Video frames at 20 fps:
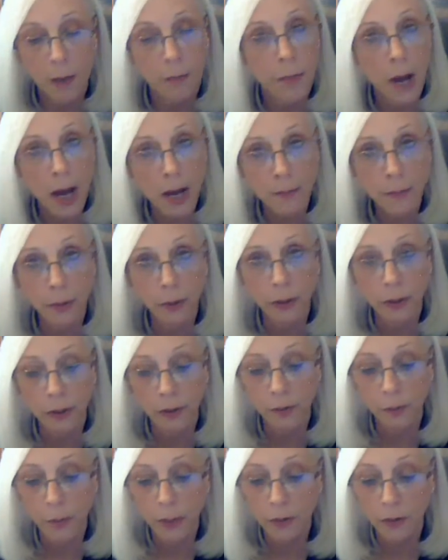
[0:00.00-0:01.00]
My book
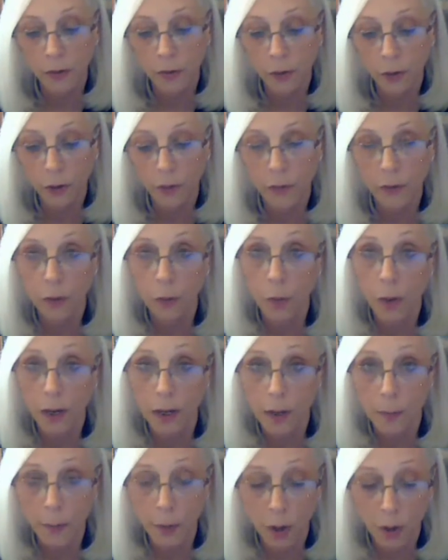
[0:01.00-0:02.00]
is meant to serve as a
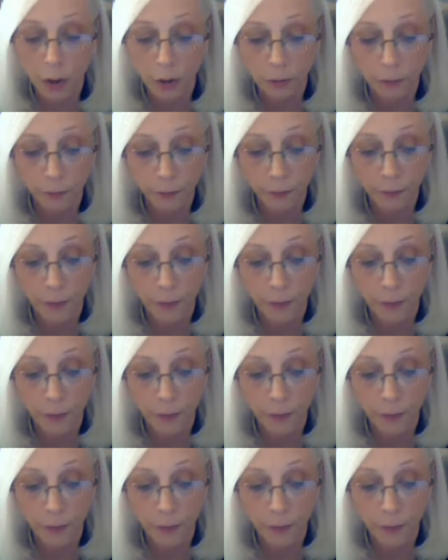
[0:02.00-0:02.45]
wake-up call,